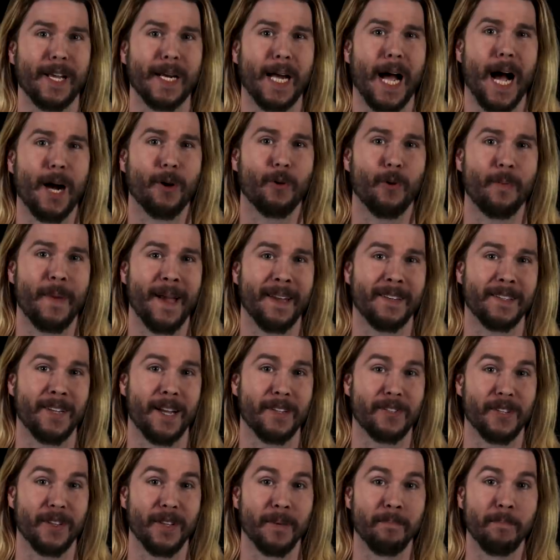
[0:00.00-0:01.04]
like Aquaman
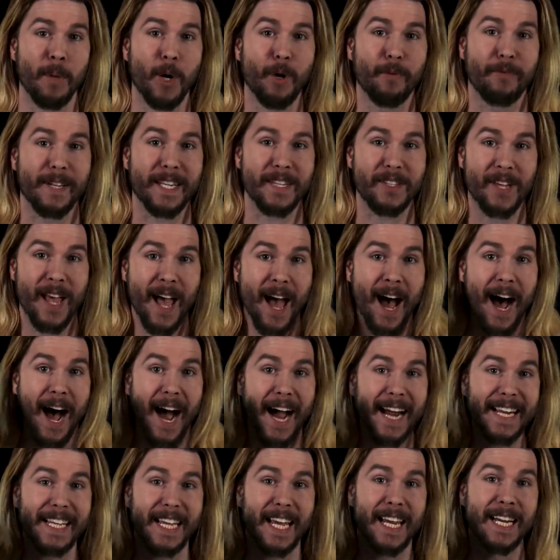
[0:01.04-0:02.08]
does in the movies,
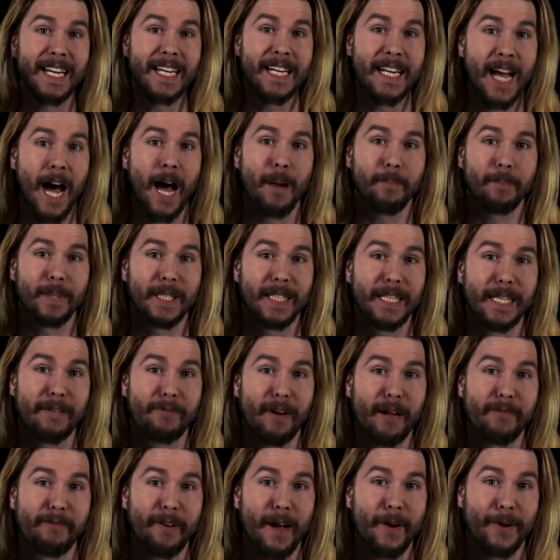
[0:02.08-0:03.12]
I cannot believe
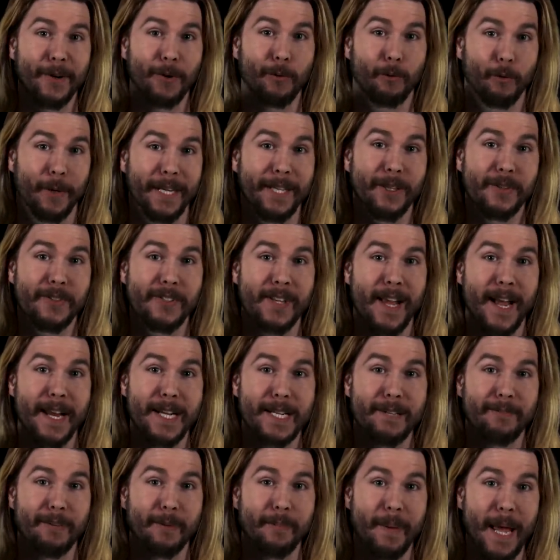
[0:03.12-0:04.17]
I found a real
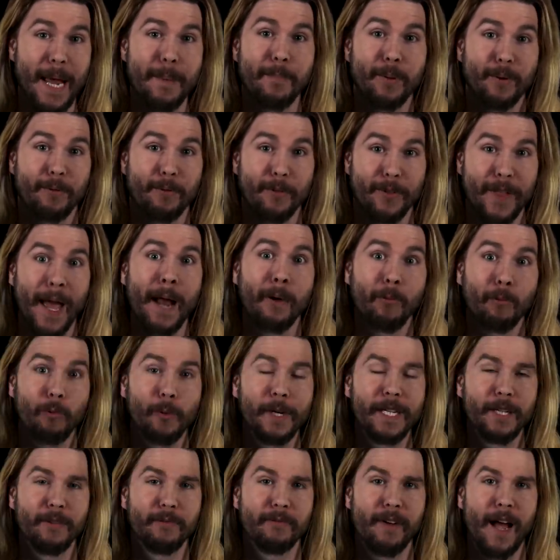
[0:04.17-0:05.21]
scientific paper for that
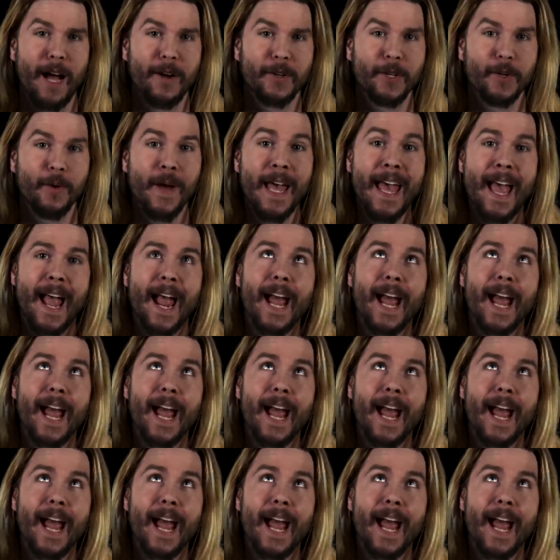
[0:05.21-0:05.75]
real value,